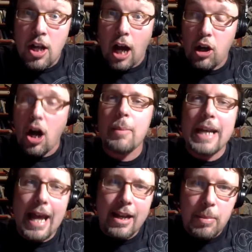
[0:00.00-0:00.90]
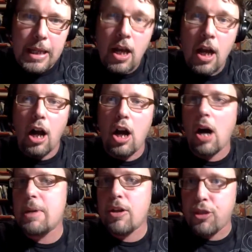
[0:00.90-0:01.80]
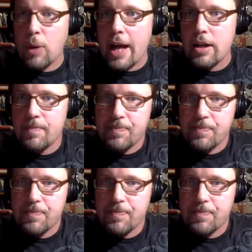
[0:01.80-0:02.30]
a common enemy, a common threat.